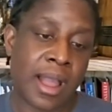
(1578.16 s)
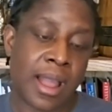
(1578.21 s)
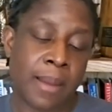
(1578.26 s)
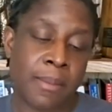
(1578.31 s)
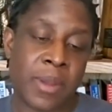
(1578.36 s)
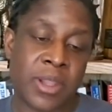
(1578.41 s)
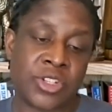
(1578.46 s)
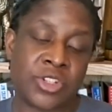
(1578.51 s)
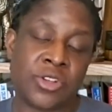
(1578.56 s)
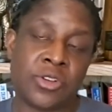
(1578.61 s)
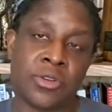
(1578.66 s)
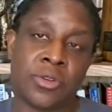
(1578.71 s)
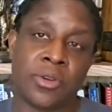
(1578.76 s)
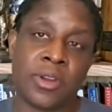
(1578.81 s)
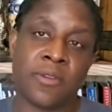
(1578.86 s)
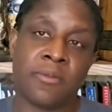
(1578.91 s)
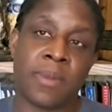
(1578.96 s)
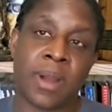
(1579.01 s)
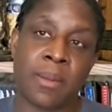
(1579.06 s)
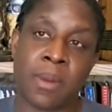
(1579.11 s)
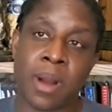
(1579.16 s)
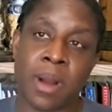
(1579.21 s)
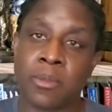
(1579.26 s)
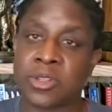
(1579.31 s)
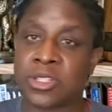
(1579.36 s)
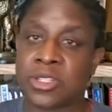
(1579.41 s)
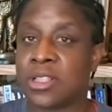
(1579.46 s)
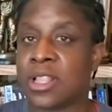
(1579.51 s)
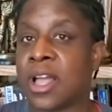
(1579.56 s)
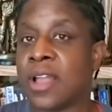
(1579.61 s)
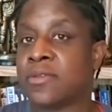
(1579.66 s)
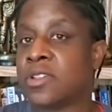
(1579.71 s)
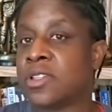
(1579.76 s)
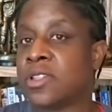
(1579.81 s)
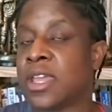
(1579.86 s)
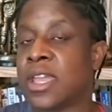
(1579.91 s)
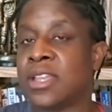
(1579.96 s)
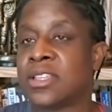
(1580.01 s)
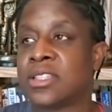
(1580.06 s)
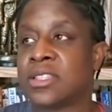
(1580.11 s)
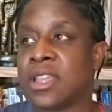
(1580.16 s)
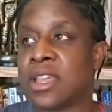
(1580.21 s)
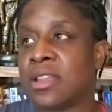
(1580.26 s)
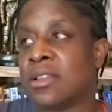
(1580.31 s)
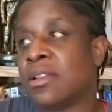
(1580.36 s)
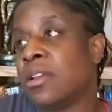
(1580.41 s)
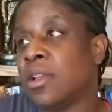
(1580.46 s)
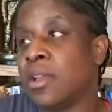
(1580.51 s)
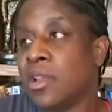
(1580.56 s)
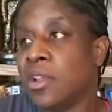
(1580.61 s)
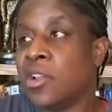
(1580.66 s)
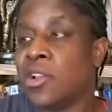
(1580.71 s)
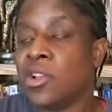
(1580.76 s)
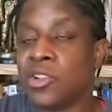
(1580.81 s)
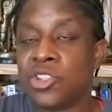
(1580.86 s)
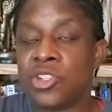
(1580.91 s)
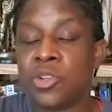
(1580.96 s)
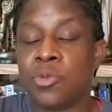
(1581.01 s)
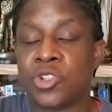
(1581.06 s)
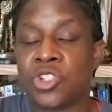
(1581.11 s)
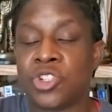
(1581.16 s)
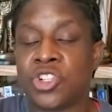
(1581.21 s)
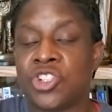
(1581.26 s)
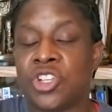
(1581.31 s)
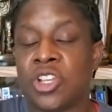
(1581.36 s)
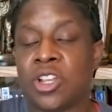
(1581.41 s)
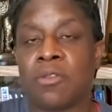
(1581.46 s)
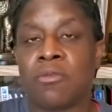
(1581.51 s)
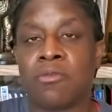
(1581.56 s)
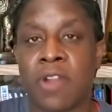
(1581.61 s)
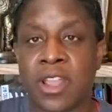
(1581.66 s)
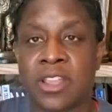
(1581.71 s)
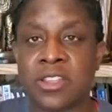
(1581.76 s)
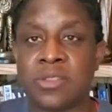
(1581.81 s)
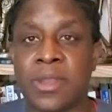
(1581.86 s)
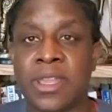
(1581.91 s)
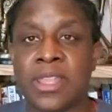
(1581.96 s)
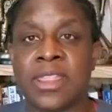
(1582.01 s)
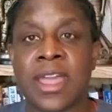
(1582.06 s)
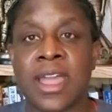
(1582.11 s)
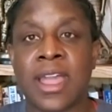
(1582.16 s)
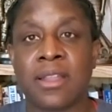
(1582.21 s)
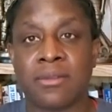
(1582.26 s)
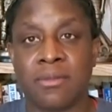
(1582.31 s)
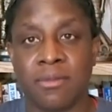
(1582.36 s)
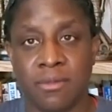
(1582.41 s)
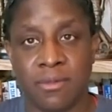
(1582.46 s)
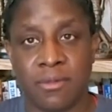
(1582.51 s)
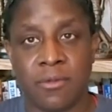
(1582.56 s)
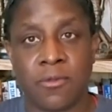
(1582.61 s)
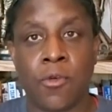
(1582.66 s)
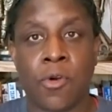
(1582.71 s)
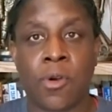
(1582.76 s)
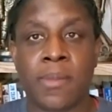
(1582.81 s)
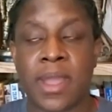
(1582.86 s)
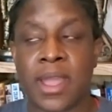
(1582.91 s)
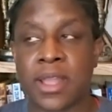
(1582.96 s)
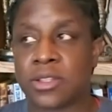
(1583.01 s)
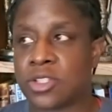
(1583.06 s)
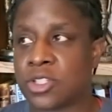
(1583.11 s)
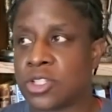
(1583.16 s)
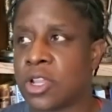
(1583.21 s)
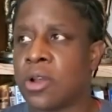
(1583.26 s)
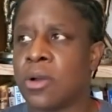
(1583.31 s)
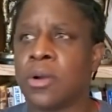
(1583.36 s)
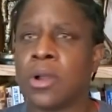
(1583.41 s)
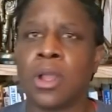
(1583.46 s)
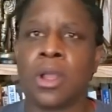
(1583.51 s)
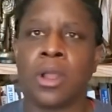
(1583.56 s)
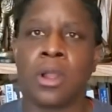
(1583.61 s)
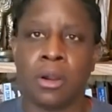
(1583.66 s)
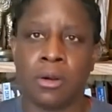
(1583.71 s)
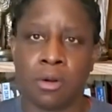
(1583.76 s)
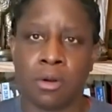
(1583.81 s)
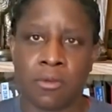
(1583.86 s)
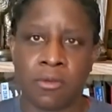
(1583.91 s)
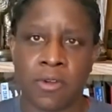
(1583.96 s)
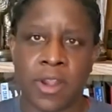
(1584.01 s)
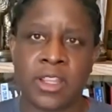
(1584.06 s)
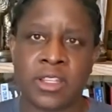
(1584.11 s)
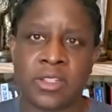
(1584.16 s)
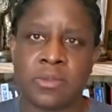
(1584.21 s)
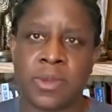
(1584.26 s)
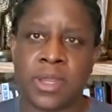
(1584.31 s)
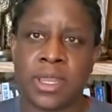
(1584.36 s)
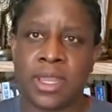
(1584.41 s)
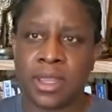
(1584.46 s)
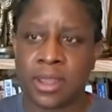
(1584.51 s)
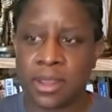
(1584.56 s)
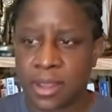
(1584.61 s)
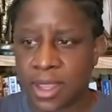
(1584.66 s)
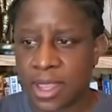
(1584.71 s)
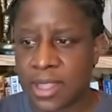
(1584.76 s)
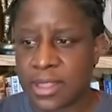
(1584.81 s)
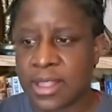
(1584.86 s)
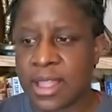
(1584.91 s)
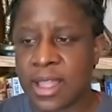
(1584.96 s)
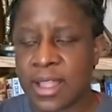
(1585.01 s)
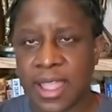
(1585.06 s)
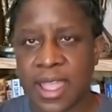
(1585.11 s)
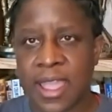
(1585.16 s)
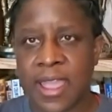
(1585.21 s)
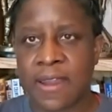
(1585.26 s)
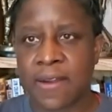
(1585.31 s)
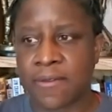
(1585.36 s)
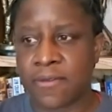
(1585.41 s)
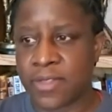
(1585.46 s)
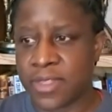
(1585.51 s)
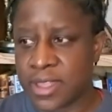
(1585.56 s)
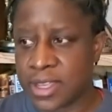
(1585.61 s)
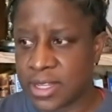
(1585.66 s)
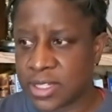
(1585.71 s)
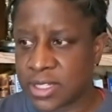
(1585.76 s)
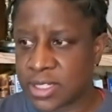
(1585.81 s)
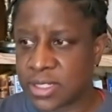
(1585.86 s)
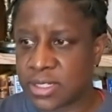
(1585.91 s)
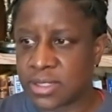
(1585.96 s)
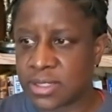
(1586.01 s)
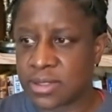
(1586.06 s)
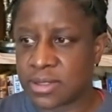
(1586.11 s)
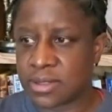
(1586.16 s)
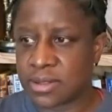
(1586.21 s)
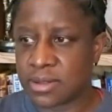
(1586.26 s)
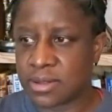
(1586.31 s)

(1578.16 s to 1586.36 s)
I bet you if my mom was alive today, said she wishes she could raise me in that format. So, or raise me and not have this